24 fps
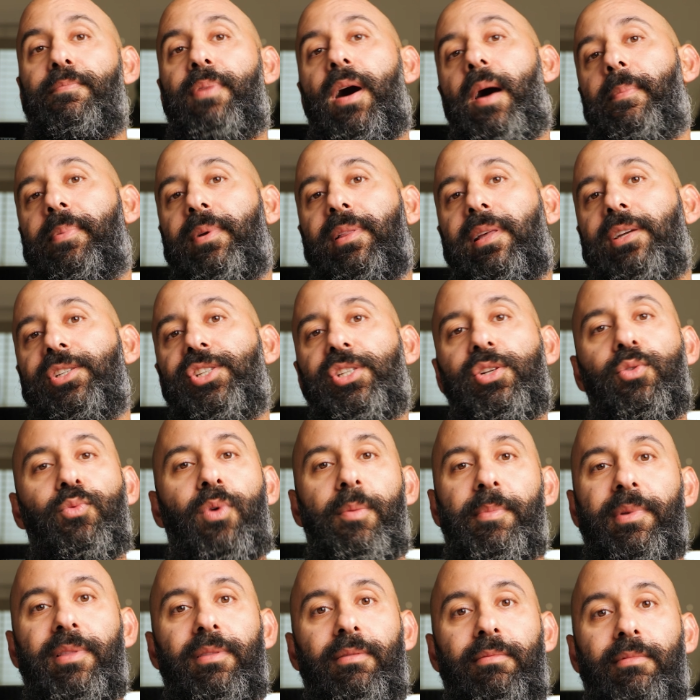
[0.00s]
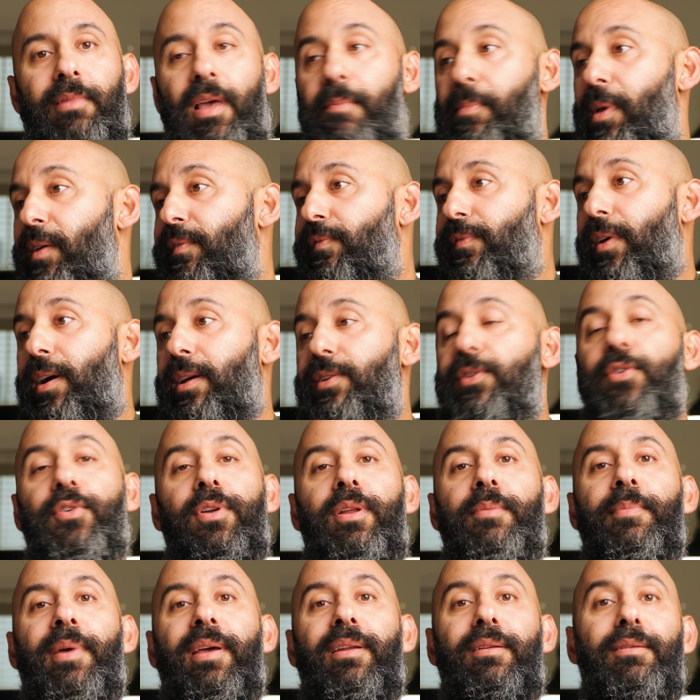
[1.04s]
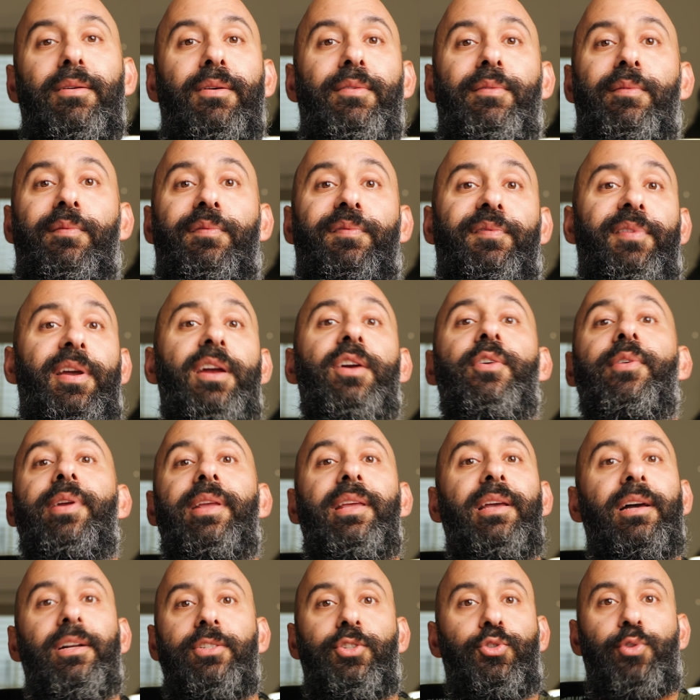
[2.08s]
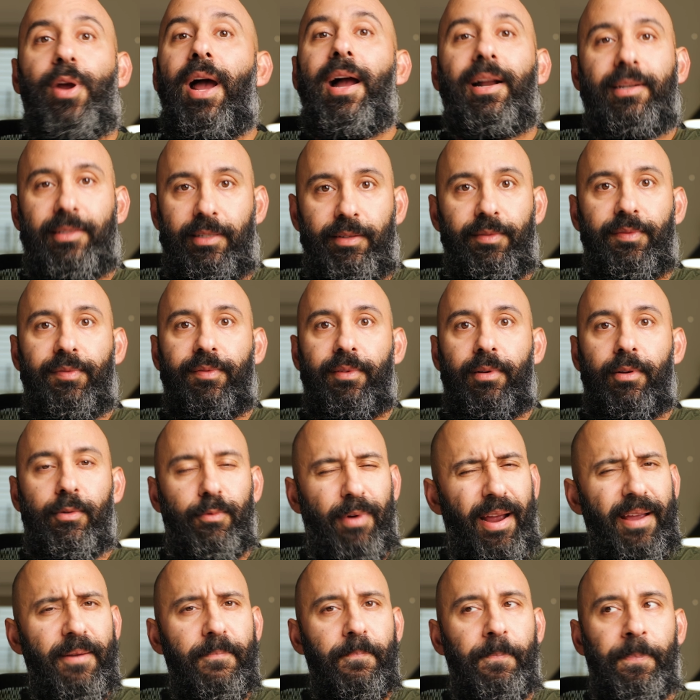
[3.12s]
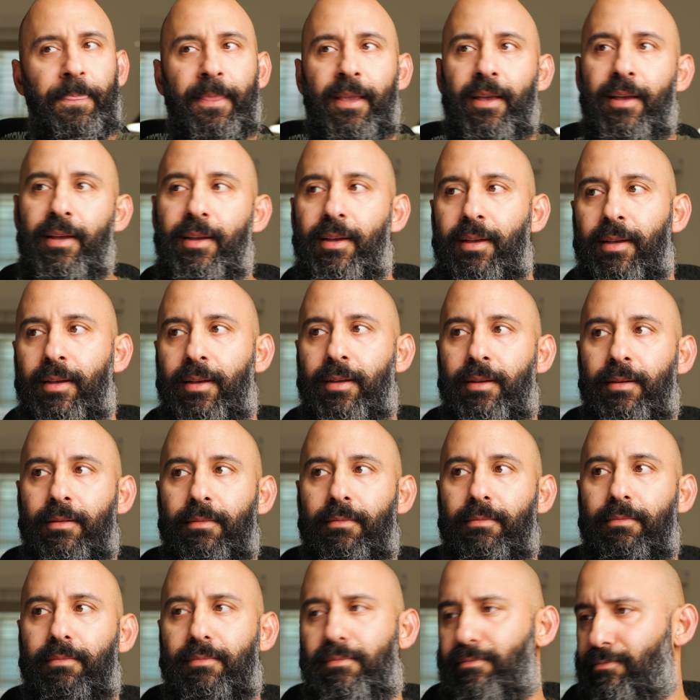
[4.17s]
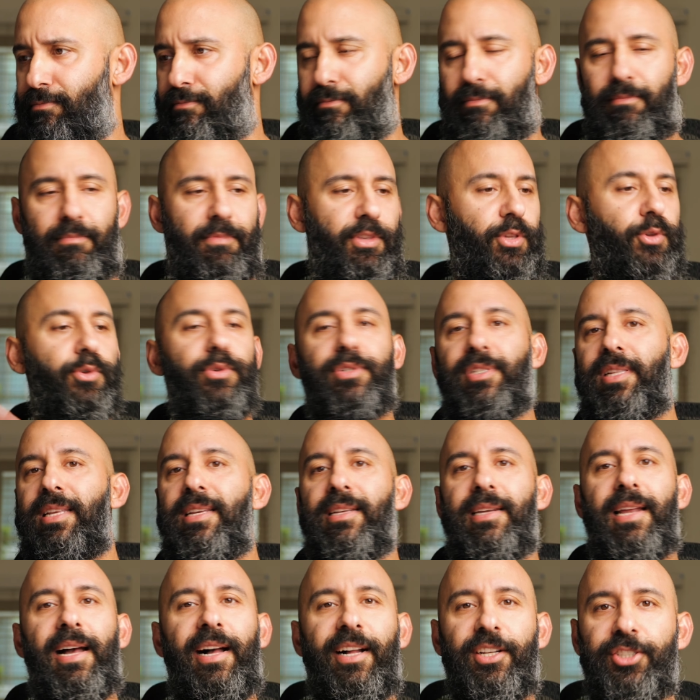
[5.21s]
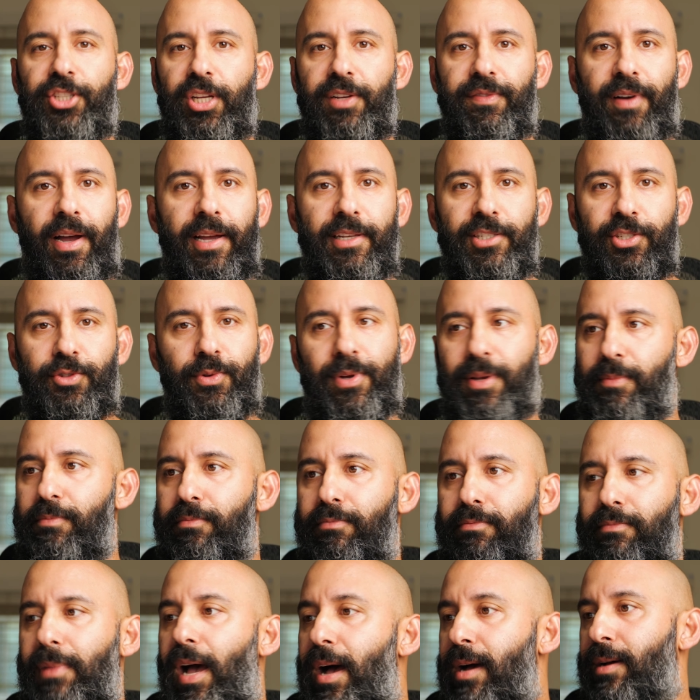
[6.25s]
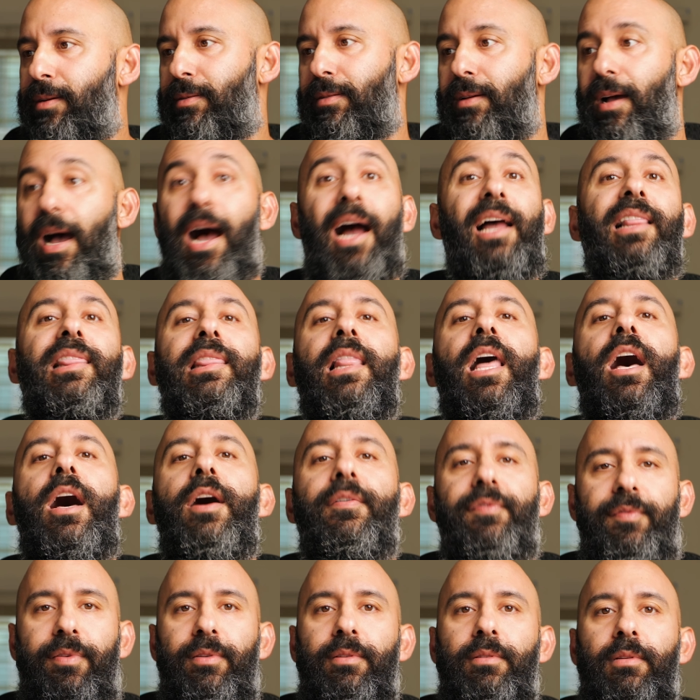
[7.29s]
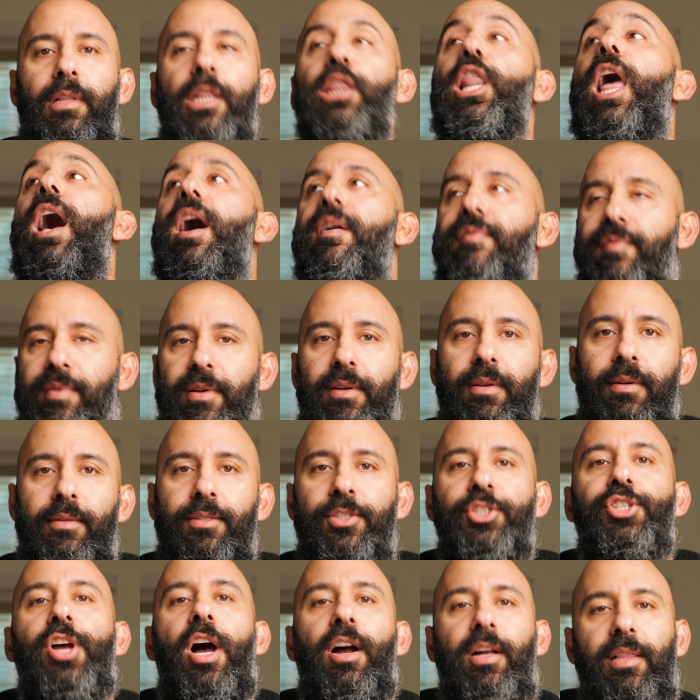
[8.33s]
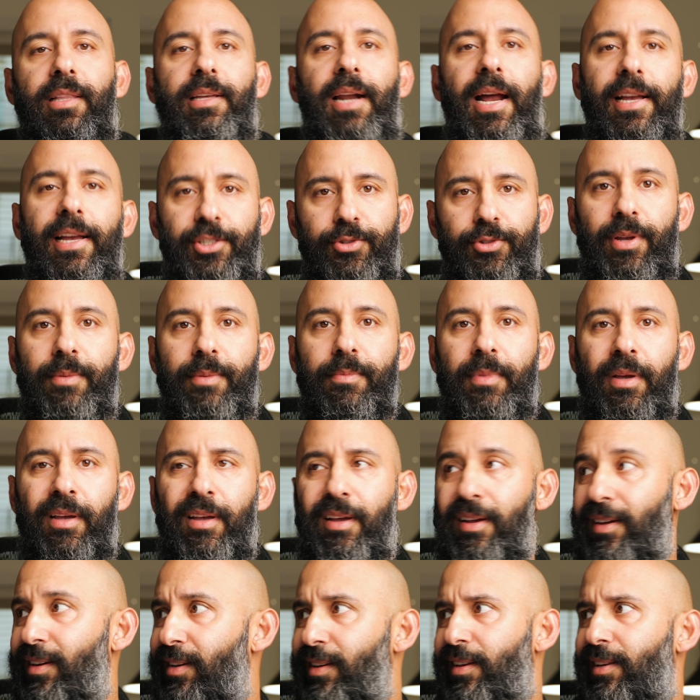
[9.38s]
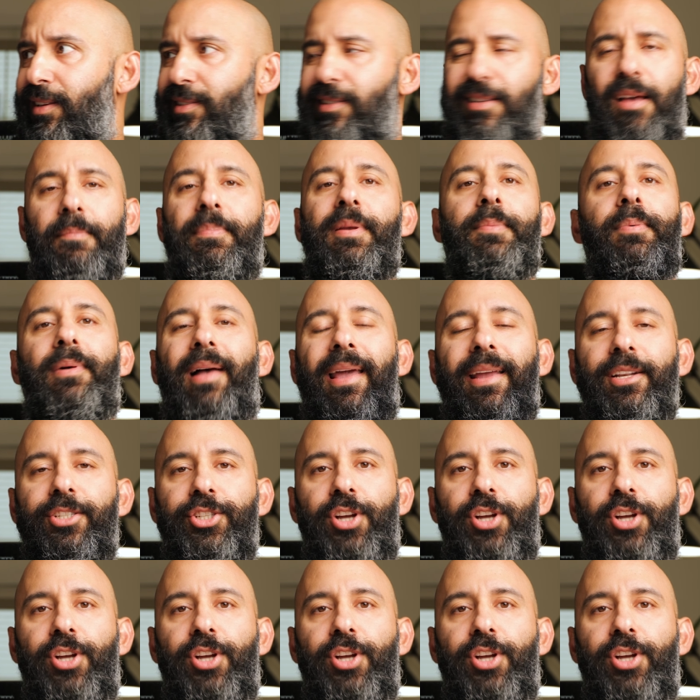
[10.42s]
population of women that may find nerdy men very attractive, right? Use the analogy of ice cream. I love, love chocolate ice cream. Some people hate